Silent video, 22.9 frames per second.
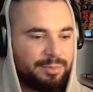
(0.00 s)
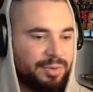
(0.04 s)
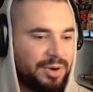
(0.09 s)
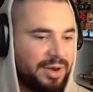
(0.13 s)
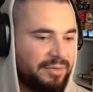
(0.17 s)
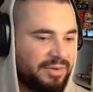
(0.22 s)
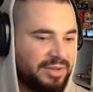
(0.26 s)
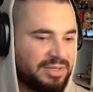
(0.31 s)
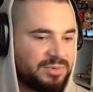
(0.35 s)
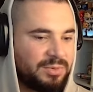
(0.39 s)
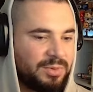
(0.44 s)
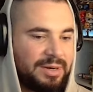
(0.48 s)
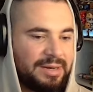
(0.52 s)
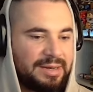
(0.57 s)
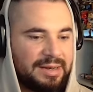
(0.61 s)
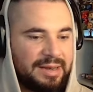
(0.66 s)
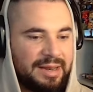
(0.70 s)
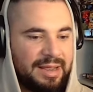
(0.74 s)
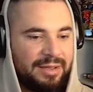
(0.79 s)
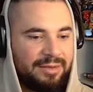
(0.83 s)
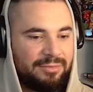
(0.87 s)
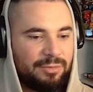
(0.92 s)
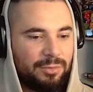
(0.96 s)
previous one
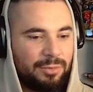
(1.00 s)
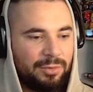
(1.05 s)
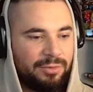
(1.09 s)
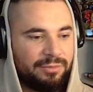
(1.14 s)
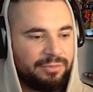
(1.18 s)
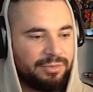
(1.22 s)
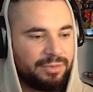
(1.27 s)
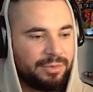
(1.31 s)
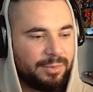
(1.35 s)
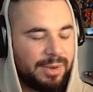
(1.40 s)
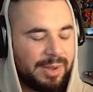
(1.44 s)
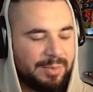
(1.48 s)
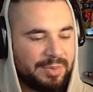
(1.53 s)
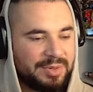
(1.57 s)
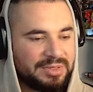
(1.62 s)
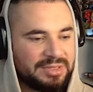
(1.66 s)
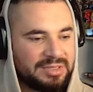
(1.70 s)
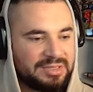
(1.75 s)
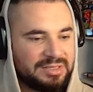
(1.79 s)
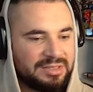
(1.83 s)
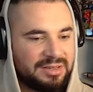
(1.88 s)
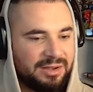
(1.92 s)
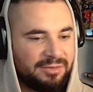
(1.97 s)
didn't have all of the
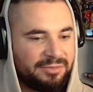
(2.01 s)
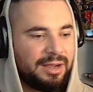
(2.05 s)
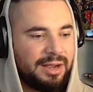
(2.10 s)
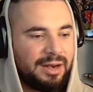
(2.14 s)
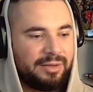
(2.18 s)
weapons and stuff,